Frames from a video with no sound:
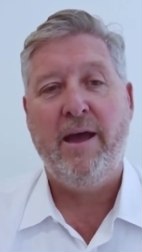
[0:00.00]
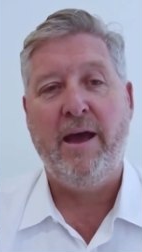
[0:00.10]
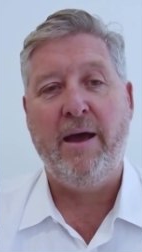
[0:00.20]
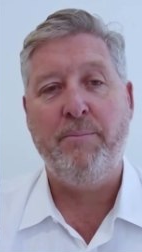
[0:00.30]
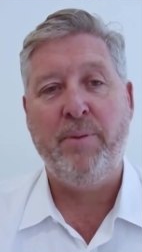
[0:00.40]

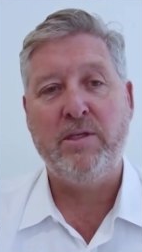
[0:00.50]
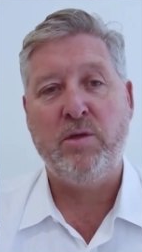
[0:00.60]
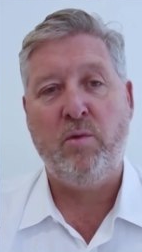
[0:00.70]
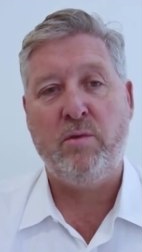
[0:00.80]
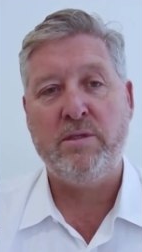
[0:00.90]
uh, but
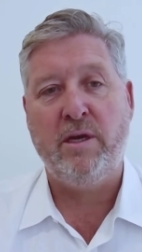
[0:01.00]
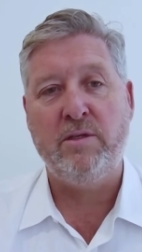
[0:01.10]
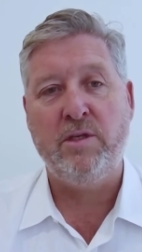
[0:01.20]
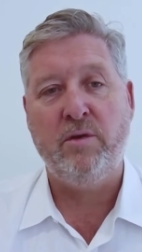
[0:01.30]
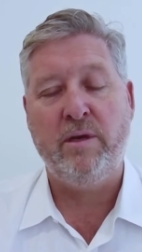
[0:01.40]
to also
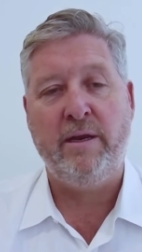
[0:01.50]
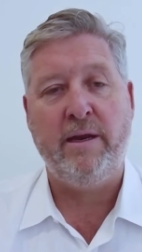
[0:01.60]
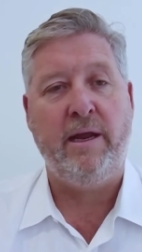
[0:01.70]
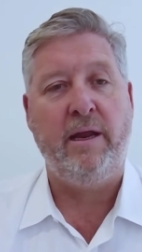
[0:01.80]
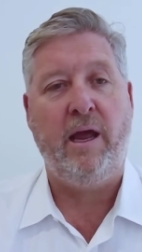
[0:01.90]
do it in
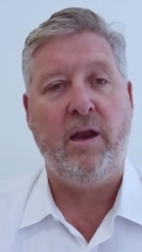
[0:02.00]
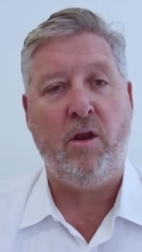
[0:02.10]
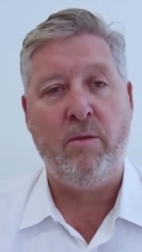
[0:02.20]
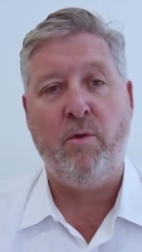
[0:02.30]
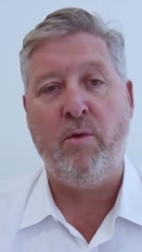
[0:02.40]
a, a
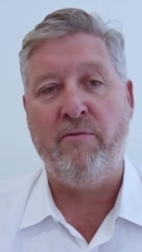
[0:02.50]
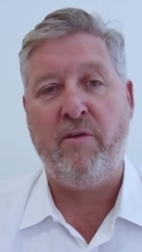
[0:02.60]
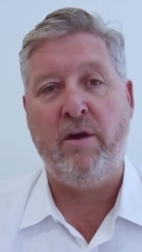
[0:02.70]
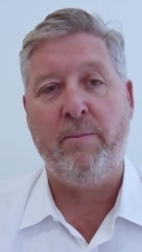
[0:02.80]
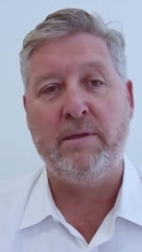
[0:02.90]
lot more
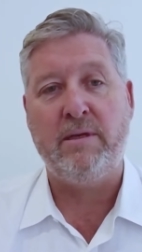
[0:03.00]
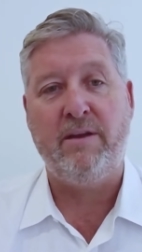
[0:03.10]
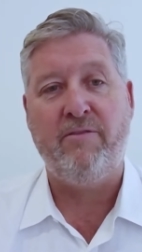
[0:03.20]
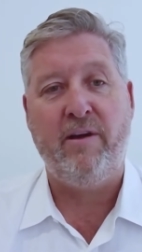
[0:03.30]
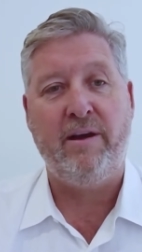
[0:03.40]

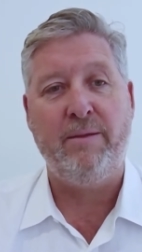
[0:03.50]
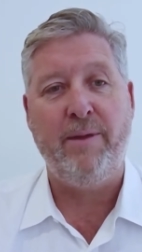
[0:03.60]
environmentally friendly